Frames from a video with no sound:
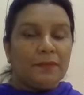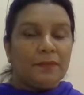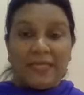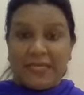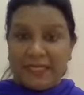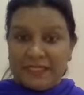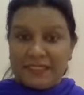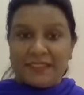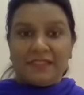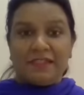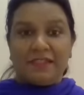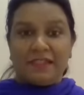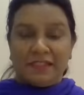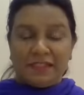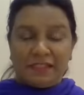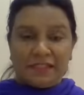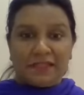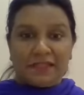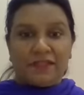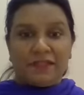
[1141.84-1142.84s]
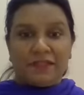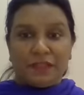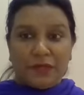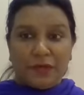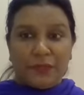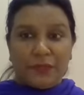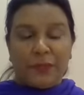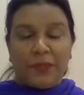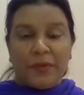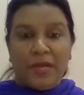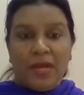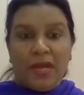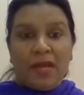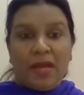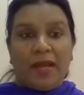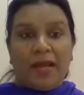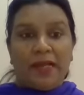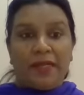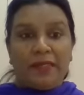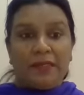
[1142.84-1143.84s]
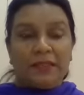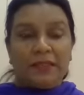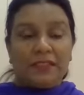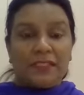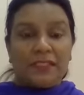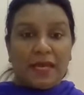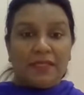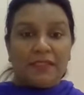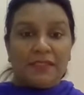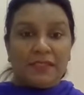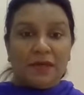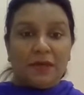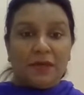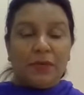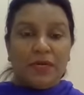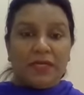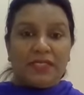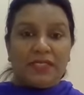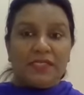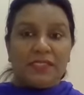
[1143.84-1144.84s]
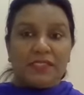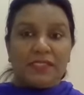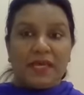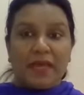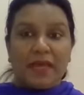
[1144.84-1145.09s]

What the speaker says: Does this stanza, what is